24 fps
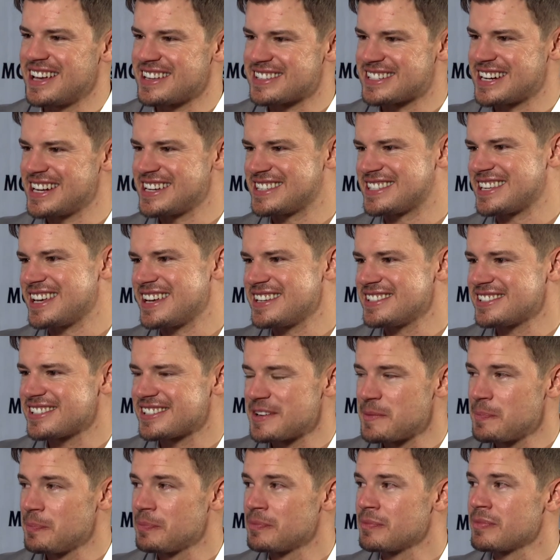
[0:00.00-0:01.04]
doesn't
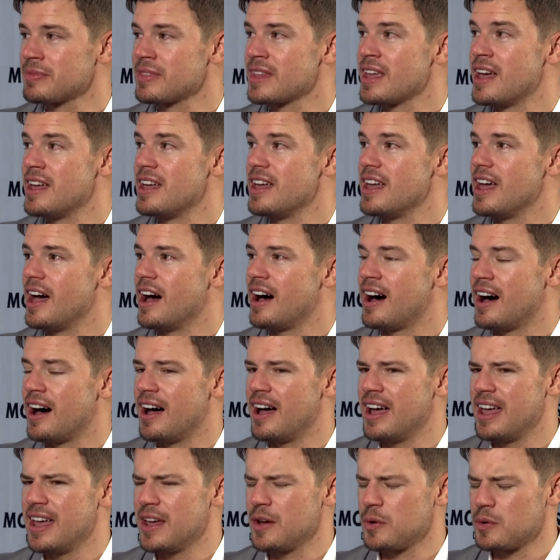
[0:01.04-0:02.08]
exist. Mm -hmm.
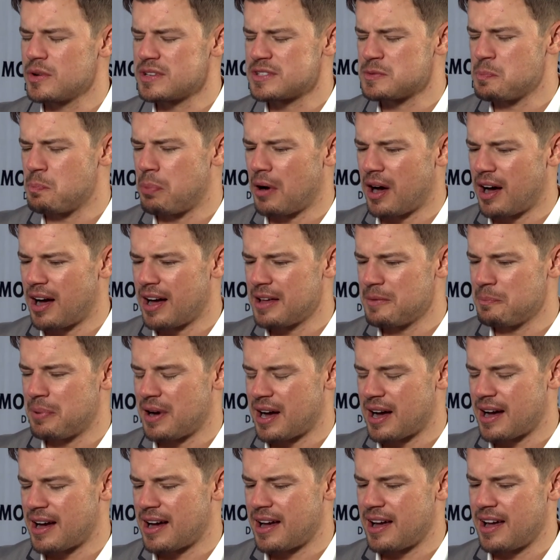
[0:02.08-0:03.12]
uh, it was bought
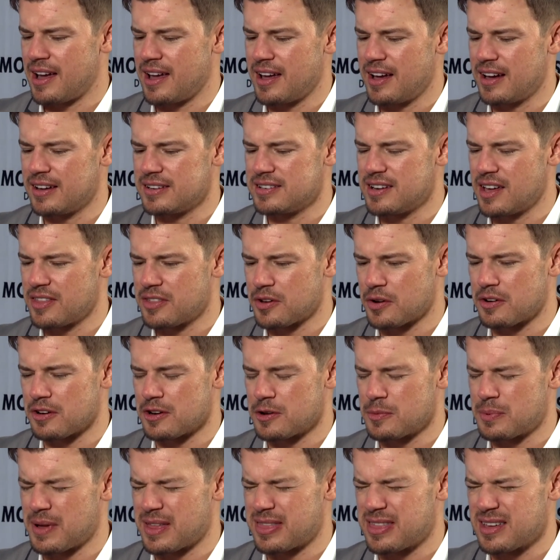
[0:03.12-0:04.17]
by another
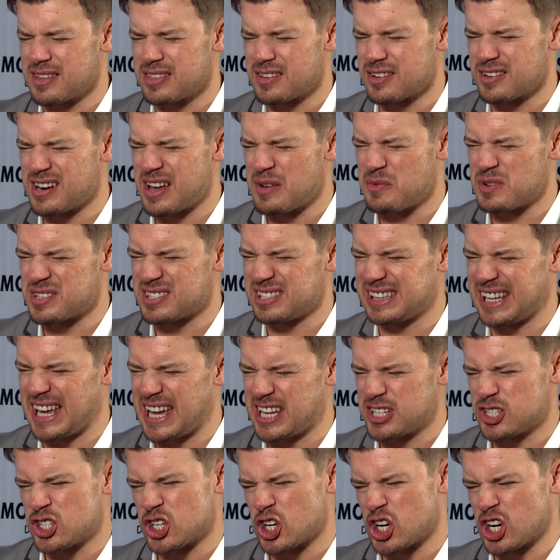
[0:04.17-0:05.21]
group. I think their name was
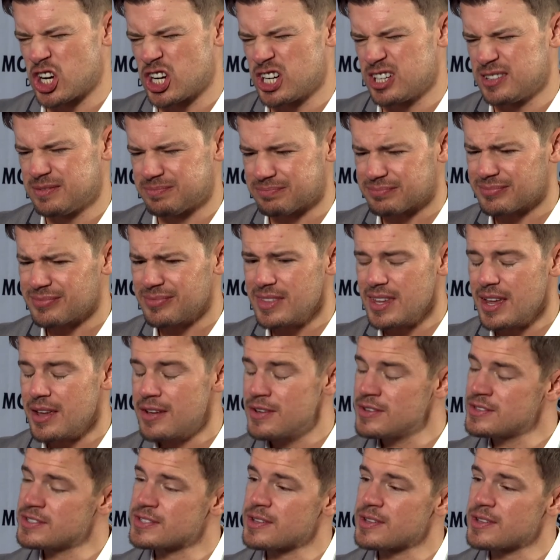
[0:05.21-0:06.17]
Lantern. Mm -hmm.